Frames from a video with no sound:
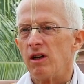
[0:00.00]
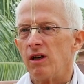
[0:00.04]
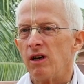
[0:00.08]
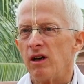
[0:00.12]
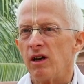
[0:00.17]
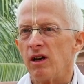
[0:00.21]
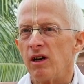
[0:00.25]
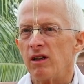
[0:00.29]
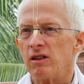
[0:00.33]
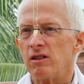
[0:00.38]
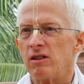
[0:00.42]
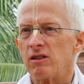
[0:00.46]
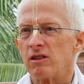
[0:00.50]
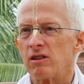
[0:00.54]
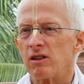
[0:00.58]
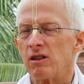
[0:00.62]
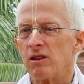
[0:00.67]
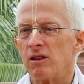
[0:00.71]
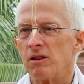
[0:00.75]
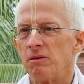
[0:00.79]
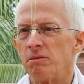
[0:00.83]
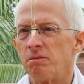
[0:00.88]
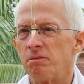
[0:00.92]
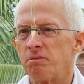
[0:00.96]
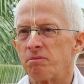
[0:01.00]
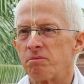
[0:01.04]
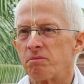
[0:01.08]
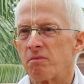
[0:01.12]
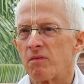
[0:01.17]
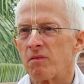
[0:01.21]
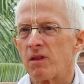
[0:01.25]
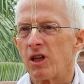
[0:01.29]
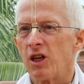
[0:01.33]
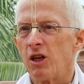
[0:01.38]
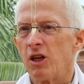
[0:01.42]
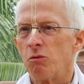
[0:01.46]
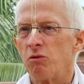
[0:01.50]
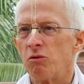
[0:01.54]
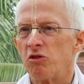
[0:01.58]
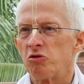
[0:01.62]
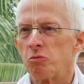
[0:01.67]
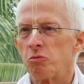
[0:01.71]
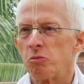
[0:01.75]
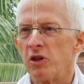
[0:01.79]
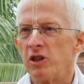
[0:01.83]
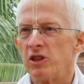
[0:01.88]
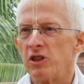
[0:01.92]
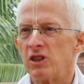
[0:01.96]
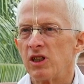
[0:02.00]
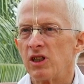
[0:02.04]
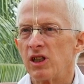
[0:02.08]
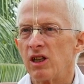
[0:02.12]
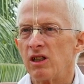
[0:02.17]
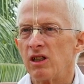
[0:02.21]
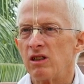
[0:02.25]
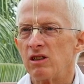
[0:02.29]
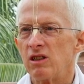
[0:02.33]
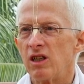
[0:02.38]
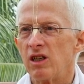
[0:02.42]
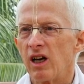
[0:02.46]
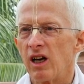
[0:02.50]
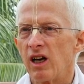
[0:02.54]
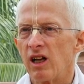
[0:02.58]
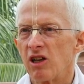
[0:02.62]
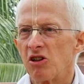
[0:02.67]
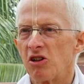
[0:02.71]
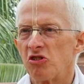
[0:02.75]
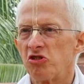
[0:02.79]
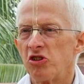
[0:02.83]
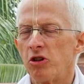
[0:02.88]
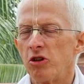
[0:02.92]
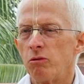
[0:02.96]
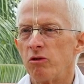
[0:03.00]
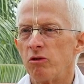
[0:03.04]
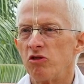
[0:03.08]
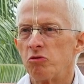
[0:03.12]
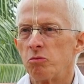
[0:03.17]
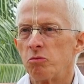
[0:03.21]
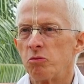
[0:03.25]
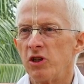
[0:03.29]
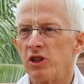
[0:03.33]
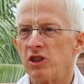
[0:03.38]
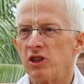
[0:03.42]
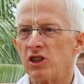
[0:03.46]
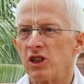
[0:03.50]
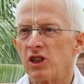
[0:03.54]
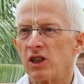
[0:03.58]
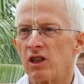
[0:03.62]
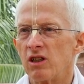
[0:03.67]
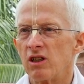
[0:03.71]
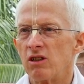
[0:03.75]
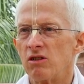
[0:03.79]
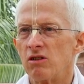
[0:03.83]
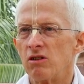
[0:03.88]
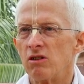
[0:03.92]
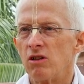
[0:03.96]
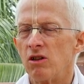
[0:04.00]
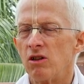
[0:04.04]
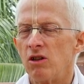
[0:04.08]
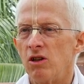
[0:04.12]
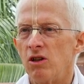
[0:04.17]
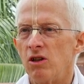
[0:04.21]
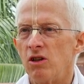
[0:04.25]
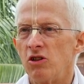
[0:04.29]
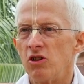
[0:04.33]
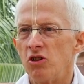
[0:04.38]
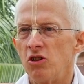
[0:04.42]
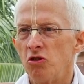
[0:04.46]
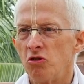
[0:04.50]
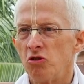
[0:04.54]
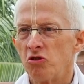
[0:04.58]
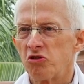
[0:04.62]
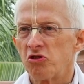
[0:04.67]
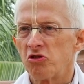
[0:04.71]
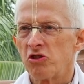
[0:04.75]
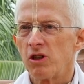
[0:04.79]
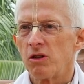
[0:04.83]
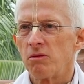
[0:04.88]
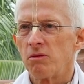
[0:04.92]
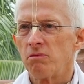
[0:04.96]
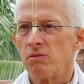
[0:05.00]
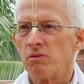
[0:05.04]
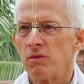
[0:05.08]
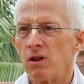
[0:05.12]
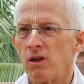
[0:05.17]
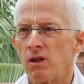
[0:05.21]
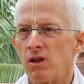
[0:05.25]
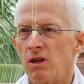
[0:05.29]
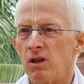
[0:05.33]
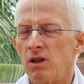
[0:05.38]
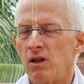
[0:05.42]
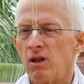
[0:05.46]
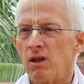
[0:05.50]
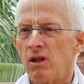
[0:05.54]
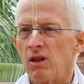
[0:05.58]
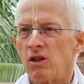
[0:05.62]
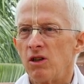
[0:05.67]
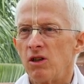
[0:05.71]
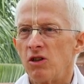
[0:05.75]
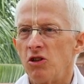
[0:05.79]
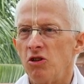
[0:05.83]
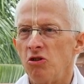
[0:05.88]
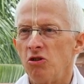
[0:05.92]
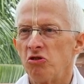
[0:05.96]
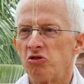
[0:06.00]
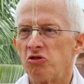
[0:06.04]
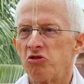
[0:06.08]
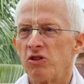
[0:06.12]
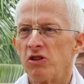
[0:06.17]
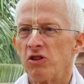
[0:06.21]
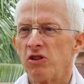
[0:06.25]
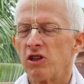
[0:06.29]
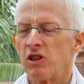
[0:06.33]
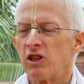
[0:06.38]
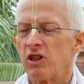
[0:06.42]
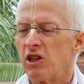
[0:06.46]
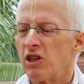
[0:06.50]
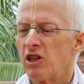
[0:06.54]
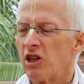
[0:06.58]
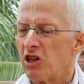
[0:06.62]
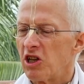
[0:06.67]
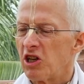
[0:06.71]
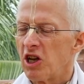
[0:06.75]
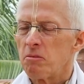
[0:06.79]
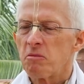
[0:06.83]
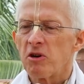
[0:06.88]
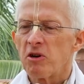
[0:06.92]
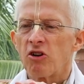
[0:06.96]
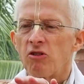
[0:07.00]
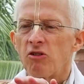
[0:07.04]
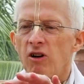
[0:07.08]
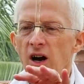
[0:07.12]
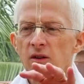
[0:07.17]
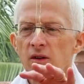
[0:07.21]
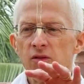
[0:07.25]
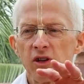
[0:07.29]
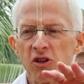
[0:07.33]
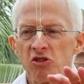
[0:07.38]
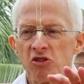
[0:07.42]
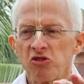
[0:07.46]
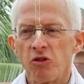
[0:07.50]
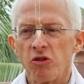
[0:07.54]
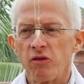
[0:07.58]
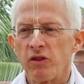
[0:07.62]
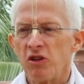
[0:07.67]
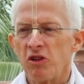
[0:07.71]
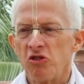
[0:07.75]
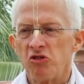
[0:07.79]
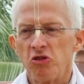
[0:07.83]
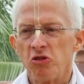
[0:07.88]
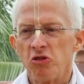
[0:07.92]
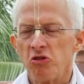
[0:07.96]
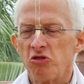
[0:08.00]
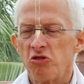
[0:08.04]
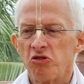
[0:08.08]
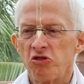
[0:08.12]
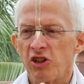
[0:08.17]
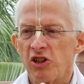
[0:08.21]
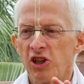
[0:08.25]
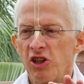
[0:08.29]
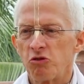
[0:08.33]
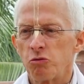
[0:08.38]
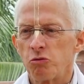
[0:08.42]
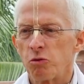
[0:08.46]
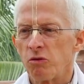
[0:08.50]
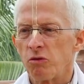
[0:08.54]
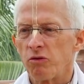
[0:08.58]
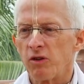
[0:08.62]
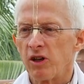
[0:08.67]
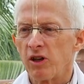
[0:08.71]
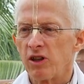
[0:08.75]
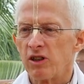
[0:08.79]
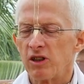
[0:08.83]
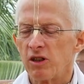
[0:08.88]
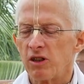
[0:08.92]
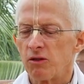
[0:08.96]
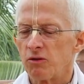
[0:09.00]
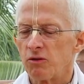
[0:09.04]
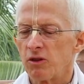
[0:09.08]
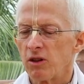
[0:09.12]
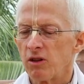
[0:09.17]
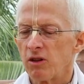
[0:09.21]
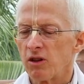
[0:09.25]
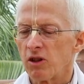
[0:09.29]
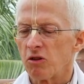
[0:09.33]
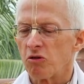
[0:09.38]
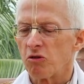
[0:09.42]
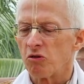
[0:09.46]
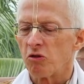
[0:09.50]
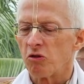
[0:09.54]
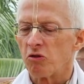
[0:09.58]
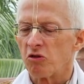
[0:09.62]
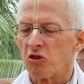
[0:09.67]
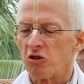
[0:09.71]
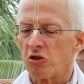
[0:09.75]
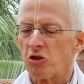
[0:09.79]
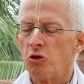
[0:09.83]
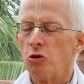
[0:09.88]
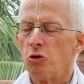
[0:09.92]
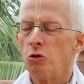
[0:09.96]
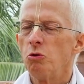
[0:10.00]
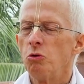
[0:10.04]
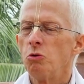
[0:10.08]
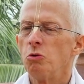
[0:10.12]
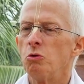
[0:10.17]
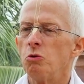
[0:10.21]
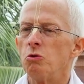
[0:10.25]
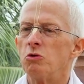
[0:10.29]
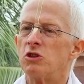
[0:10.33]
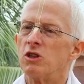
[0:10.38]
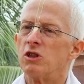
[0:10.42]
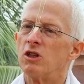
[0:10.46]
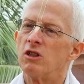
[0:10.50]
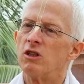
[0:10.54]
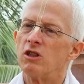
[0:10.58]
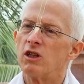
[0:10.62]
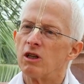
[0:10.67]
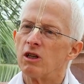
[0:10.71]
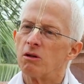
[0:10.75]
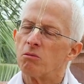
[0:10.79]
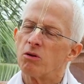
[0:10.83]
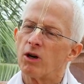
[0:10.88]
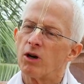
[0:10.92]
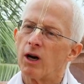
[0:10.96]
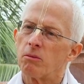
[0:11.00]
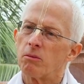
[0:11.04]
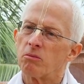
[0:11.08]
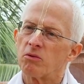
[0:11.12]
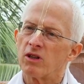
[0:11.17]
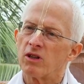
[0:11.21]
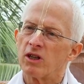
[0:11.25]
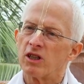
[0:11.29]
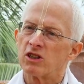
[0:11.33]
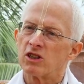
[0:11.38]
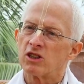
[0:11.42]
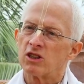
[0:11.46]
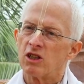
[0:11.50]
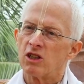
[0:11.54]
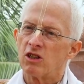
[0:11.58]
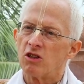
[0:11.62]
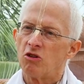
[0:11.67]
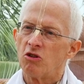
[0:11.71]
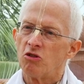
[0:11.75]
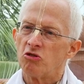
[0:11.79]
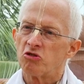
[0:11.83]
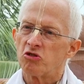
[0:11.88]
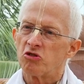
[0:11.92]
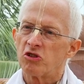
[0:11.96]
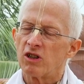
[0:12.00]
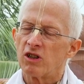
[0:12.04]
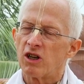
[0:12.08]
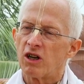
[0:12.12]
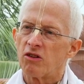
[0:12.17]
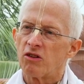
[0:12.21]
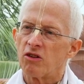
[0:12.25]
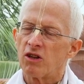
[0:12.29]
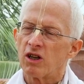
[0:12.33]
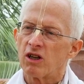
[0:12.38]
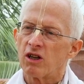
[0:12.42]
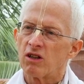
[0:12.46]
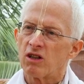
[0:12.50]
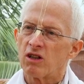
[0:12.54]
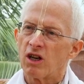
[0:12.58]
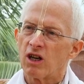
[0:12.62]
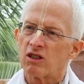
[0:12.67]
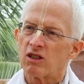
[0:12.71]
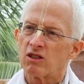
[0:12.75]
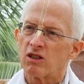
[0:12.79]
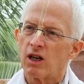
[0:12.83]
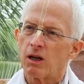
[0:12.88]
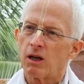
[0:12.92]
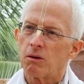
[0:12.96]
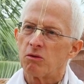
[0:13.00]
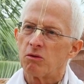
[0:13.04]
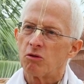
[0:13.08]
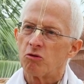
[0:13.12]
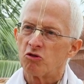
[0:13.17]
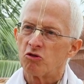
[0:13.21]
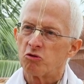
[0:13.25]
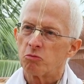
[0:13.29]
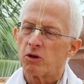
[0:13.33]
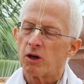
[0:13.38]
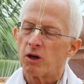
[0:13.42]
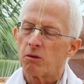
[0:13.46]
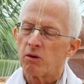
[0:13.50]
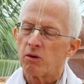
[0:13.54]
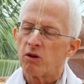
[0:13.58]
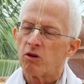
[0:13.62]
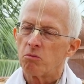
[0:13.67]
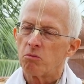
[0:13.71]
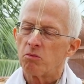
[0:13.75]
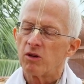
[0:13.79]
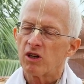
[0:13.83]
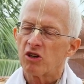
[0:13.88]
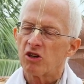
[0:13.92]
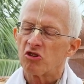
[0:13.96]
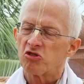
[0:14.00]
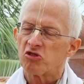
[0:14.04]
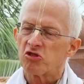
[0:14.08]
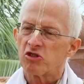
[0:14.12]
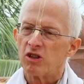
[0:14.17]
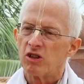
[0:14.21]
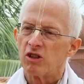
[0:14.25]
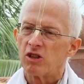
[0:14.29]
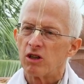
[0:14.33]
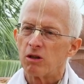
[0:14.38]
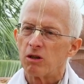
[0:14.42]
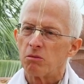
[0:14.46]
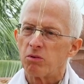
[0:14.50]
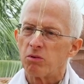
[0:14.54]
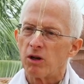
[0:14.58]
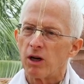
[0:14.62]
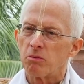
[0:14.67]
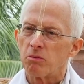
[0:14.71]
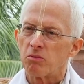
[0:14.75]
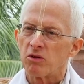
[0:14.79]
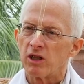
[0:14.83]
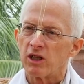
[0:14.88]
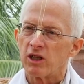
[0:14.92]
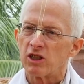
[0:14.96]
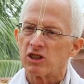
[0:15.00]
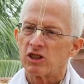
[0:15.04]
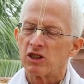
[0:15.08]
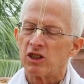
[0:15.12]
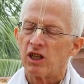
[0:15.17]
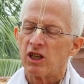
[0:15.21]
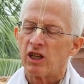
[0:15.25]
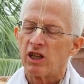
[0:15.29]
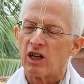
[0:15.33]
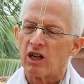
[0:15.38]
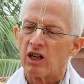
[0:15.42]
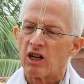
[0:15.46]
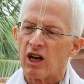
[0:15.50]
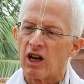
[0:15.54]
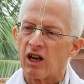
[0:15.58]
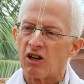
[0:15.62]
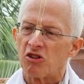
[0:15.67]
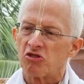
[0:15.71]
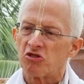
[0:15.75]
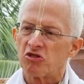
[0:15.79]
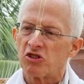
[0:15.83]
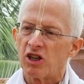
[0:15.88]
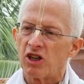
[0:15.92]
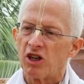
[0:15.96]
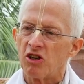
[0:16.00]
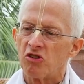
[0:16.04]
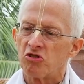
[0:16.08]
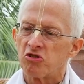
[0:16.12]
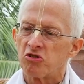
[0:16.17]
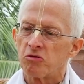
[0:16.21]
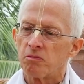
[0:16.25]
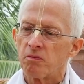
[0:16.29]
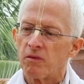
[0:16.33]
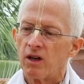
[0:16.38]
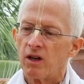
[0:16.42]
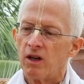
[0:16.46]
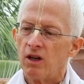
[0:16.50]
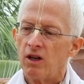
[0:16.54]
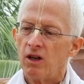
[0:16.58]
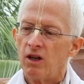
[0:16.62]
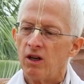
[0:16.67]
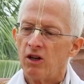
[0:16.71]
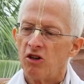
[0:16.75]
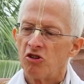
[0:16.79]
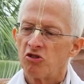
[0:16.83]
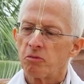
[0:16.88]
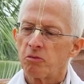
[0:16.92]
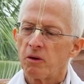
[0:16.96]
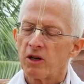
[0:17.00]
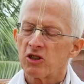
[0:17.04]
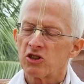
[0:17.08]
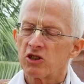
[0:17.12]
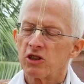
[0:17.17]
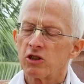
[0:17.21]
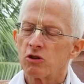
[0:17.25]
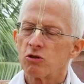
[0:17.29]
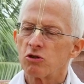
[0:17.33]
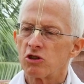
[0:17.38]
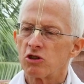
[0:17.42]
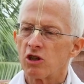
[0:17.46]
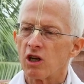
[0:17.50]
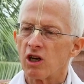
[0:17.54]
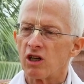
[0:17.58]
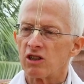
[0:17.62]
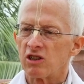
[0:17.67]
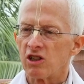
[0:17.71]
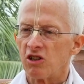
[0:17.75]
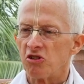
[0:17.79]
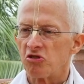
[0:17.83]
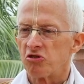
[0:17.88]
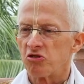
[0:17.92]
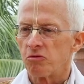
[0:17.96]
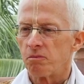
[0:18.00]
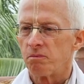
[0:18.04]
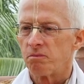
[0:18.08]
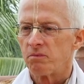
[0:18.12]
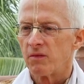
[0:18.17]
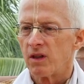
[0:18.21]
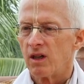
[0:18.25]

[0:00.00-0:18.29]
and he was preaching in Dallas. He was preaching in Houston. Houston, the demographics of these two cities were very different. The huge Indian population in Houston, I think at that time it was probably the biggest Indian population in the United States, especially Gujaratis.